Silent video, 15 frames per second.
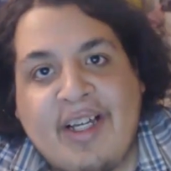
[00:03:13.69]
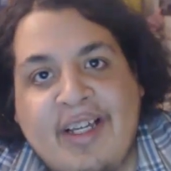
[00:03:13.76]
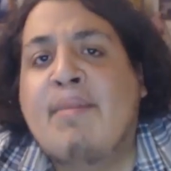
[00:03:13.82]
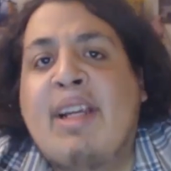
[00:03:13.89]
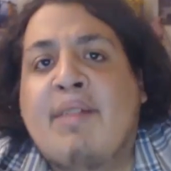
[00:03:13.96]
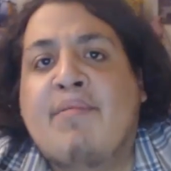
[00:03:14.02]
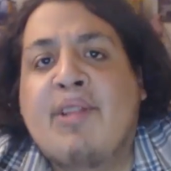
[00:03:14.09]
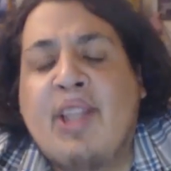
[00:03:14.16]
And I
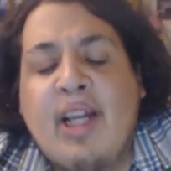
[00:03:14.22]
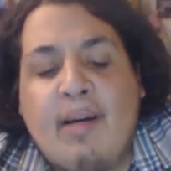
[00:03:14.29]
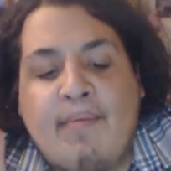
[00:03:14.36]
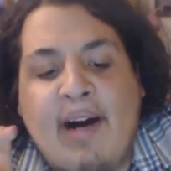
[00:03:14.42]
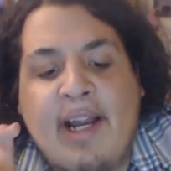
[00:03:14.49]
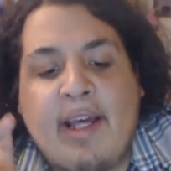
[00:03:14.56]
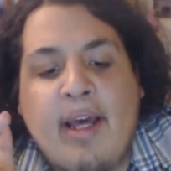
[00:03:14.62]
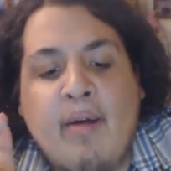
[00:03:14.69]
mean, if you think
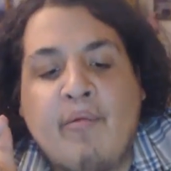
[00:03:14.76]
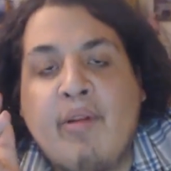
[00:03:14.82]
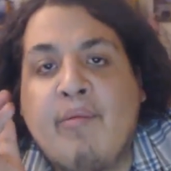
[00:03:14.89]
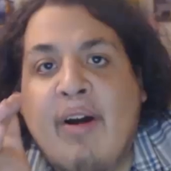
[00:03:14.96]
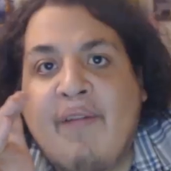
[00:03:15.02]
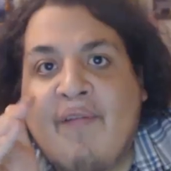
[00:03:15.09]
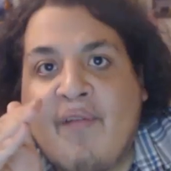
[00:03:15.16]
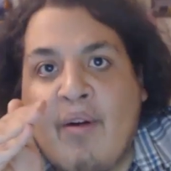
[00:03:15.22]
about it, we
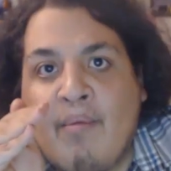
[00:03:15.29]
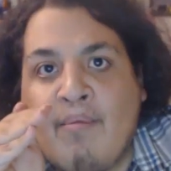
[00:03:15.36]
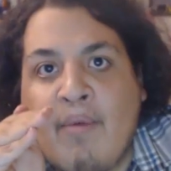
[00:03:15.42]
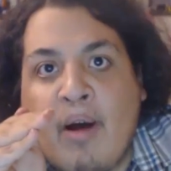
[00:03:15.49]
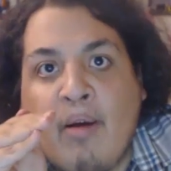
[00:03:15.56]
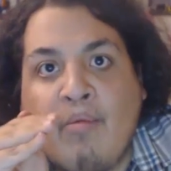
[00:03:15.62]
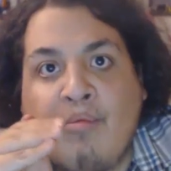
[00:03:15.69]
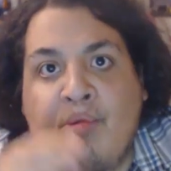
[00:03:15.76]
went
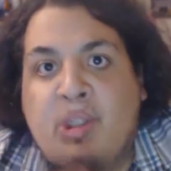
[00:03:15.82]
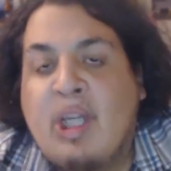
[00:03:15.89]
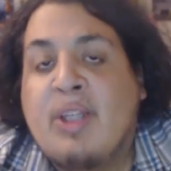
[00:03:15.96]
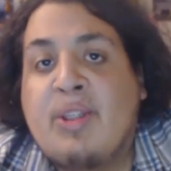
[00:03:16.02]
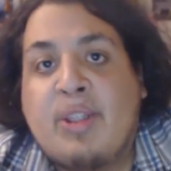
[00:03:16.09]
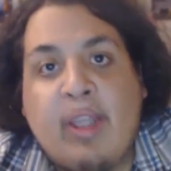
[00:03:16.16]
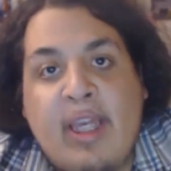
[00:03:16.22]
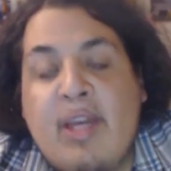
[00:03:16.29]
from
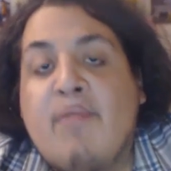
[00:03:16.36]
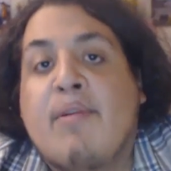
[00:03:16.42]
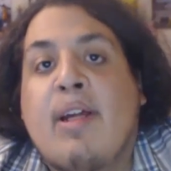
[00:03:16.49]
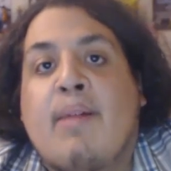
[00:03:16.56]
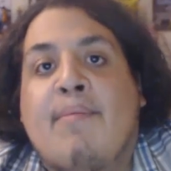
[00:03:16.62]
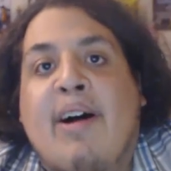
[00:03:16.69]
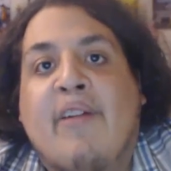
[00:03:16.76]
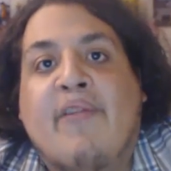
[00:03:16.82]
just
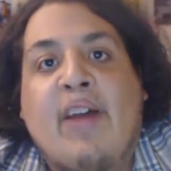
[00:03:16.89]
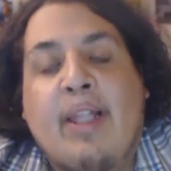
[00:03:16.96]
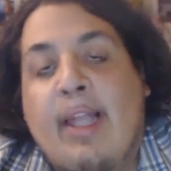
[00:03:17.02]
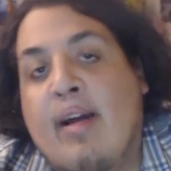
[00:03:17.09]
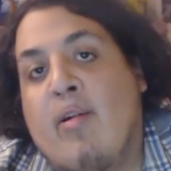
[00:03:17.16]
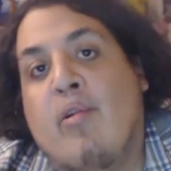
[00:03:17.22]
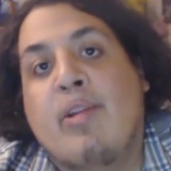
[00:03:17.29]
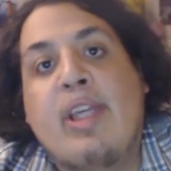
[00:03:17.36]
hearing about that,
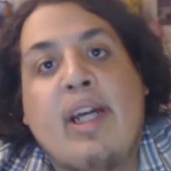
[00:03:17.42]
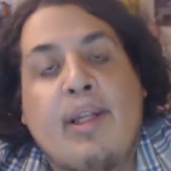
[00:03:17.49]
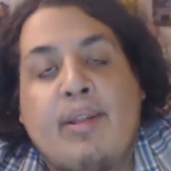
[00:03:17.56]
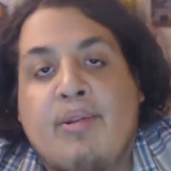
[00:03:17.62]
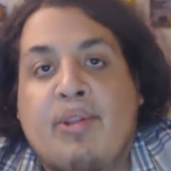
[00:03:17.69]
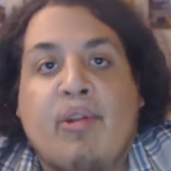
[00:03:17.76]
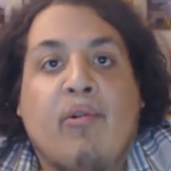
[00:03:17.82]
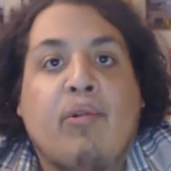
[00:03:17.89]
like, oh yeah,
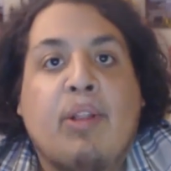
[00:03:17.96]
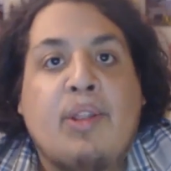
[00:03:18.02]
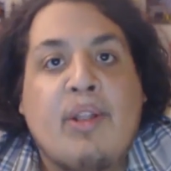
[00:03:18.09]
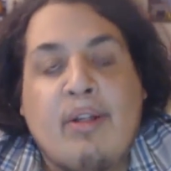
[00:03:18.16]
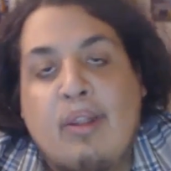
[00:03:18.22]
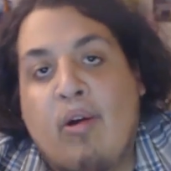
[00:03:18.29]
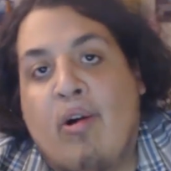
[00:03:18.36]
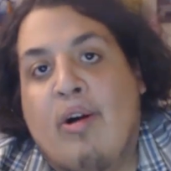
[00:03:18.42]
they're stolen,
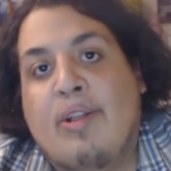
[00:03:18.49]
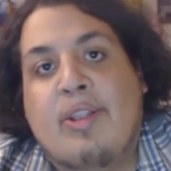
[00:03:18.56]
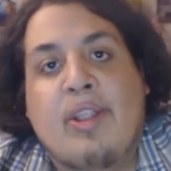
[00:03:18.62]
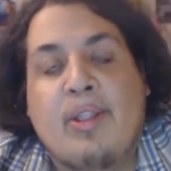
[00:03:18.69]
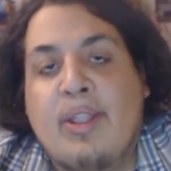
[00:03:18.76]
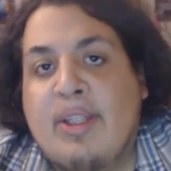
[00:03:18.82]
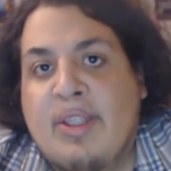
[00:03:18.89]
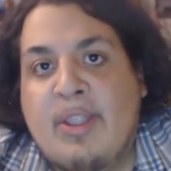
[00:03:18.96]
they're lost,
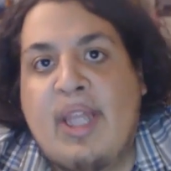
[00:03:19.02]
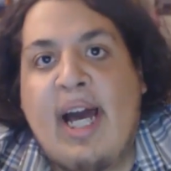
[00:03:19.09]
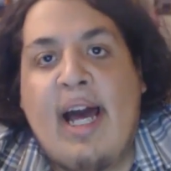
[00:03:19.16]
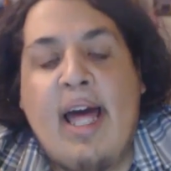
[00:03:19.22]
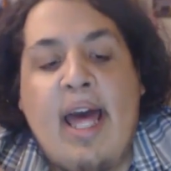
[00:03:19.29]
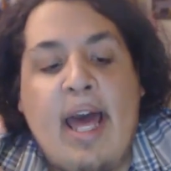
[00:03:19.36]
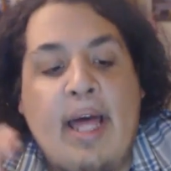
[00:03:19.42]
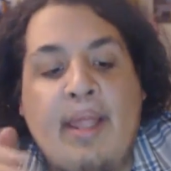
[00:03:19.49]
and this and
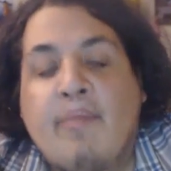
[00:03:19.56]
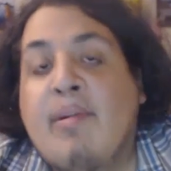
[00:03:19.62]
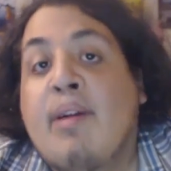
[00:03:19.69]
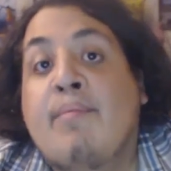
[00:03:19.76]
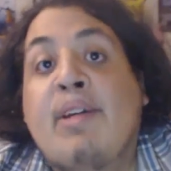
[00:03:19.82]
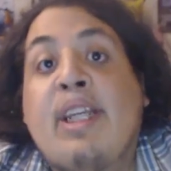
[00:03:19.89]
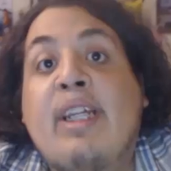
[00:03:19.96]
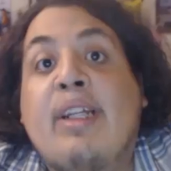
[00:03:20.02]
that, and then we
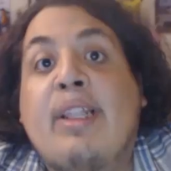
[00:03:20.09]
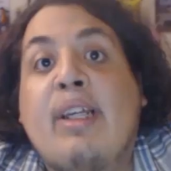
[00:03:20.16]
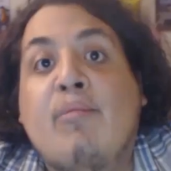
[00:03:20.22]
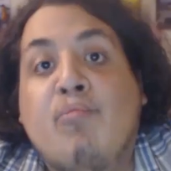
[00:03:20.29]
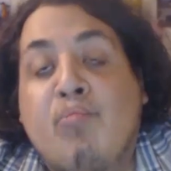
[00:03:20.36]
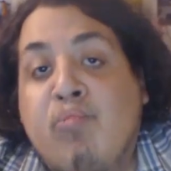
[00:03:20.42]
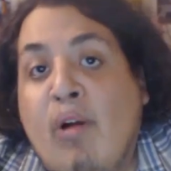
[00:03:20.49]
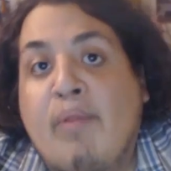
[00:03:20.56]

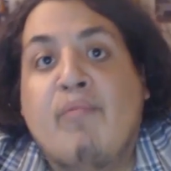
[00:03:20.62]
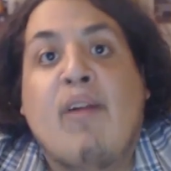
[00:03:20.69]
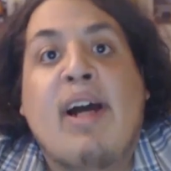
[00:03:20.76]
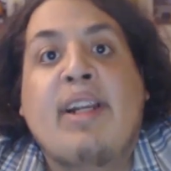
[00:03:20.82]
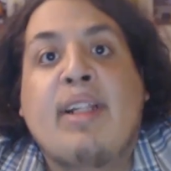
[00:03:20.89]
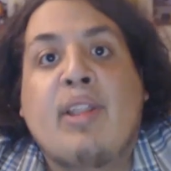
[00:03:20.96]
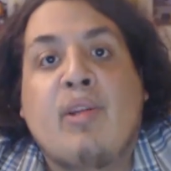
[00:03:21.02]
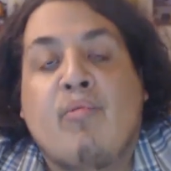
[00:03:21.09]
immediately run
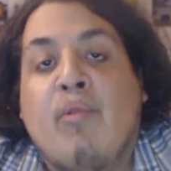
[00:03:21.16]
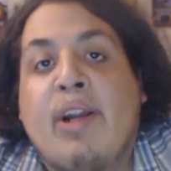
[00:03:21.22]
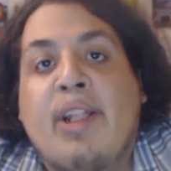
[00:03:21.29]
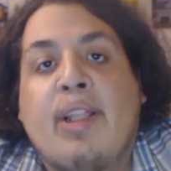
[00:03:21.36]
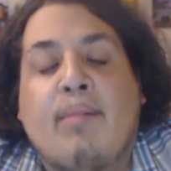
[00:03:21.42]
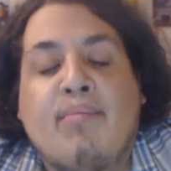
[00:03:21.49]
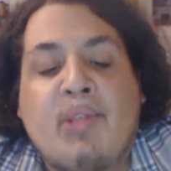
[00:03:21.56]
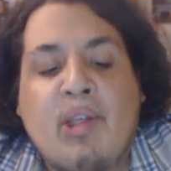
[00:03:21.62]
right into one of them.